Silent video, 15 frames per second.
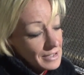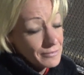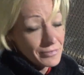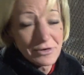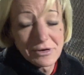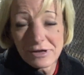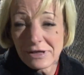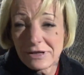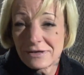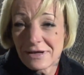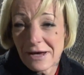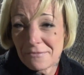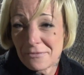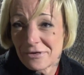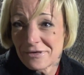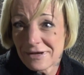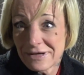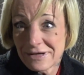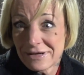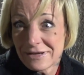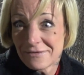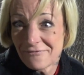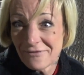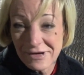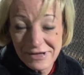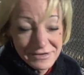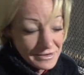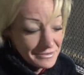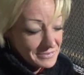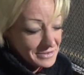I really need that more than I need a
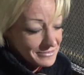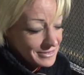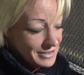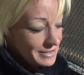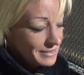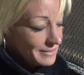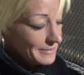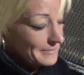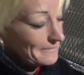fucking notebook, right?